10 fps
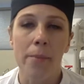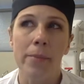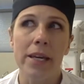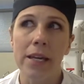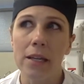
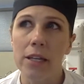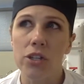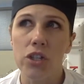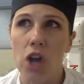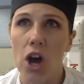English
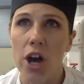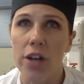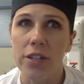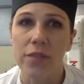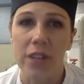
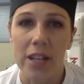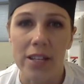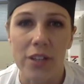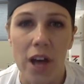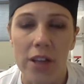sauce,
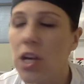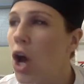vanilla sauce.